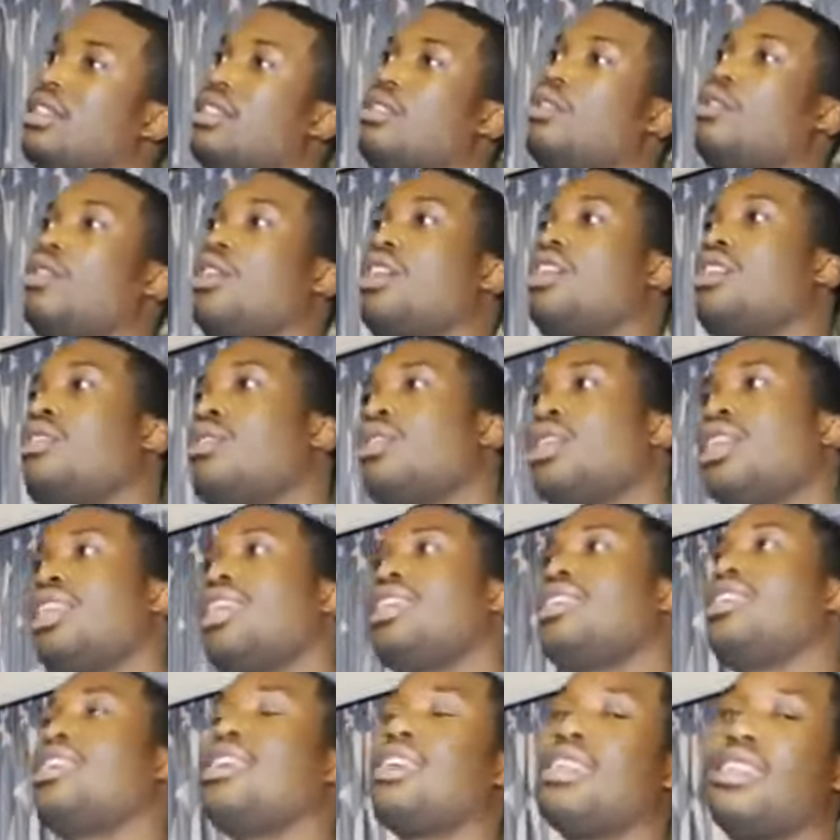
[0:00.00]
He gonna he gonna
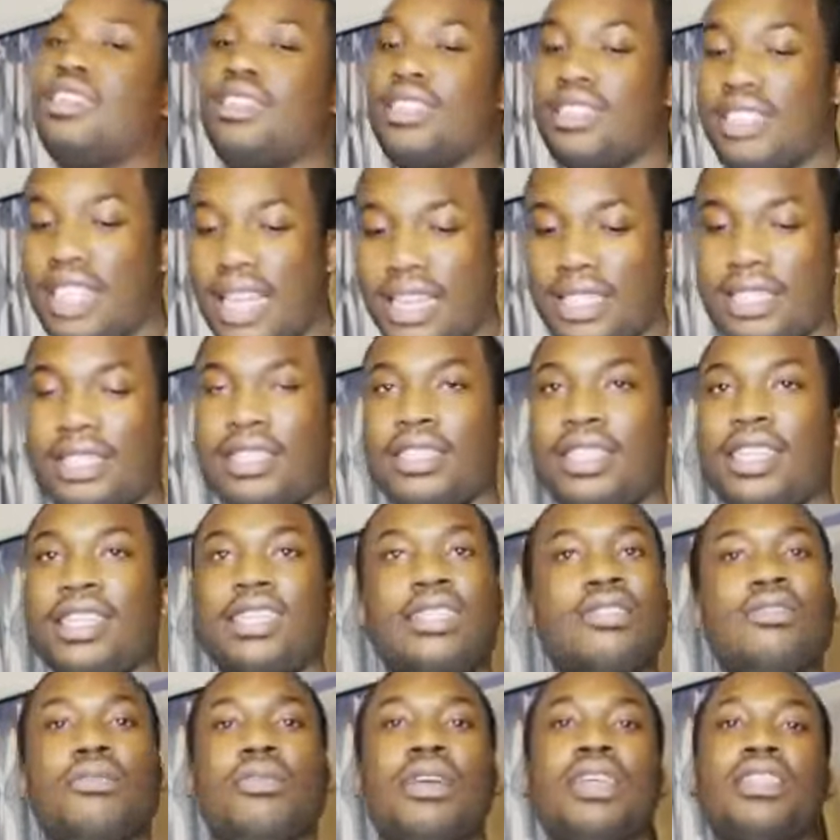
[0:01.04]
lay there and look nice in
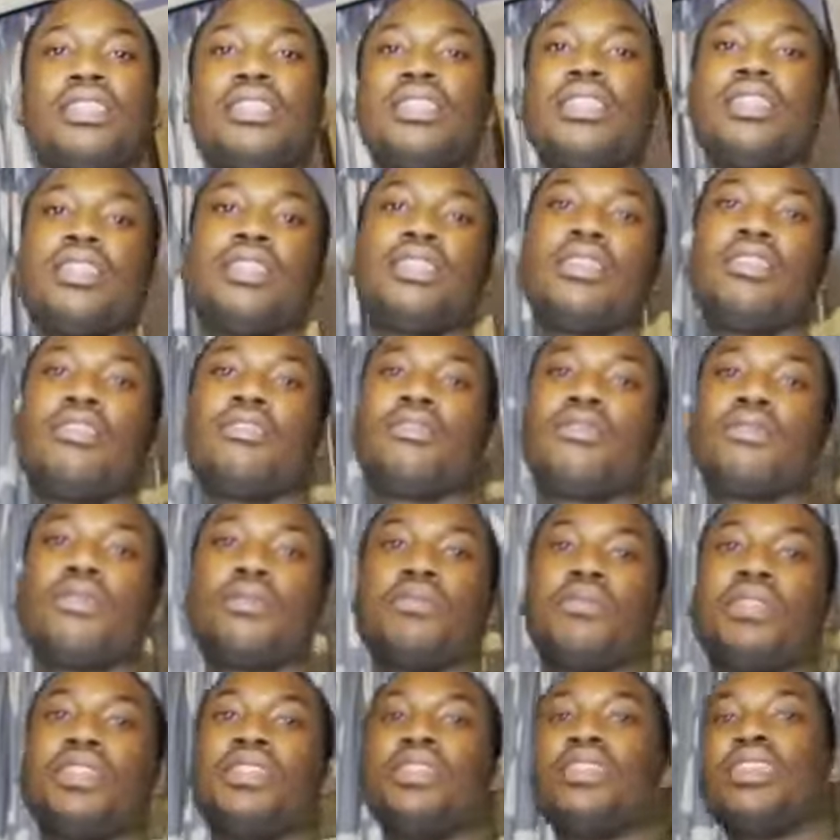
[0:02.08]
there. Ain't nobody taking nothing
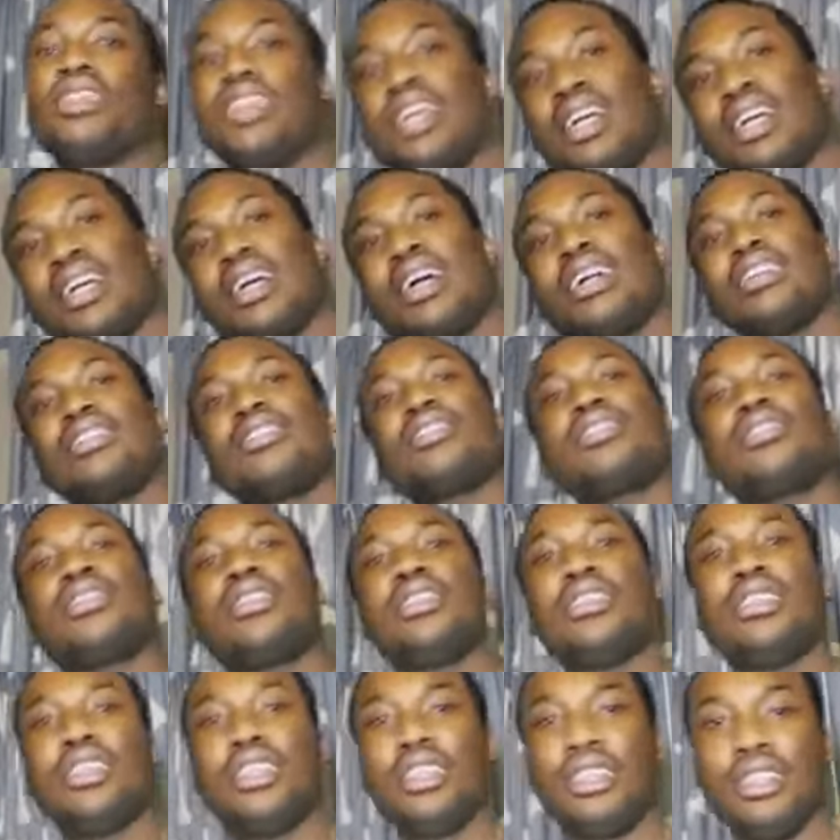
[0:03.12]
from me, nigga. I got a
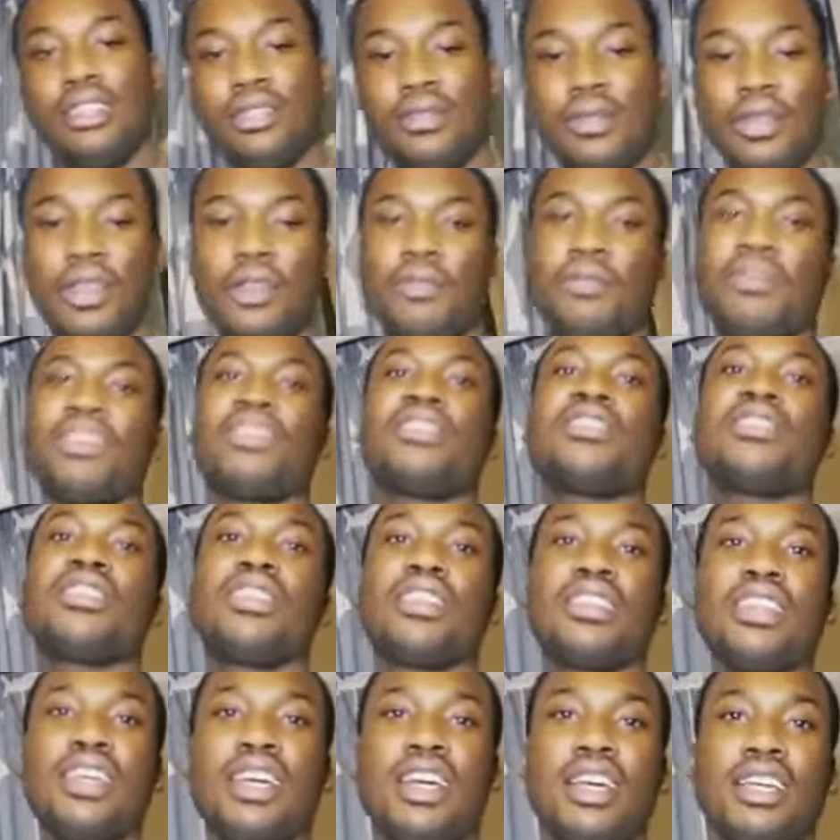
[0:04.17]
son, nigga. My
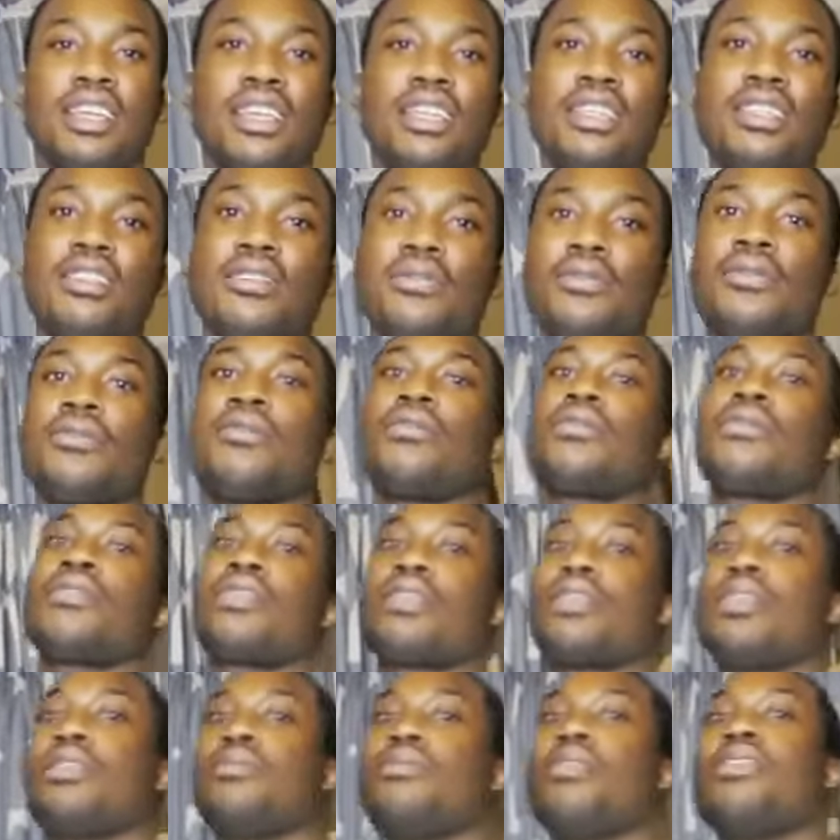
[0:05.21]
son gotta eat.
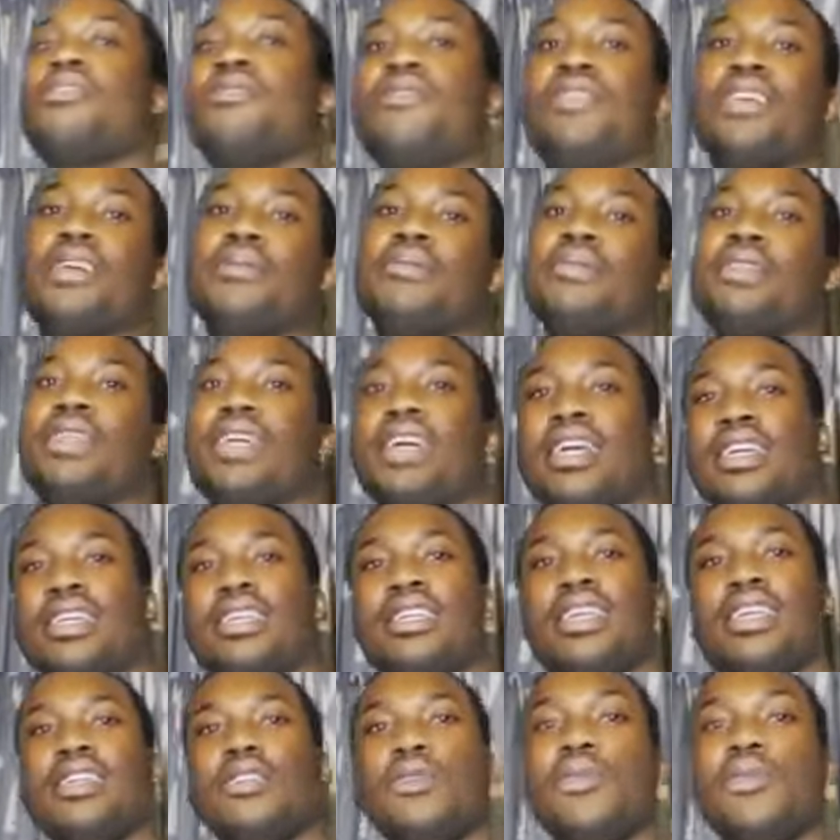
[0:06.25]
My family gotta eat.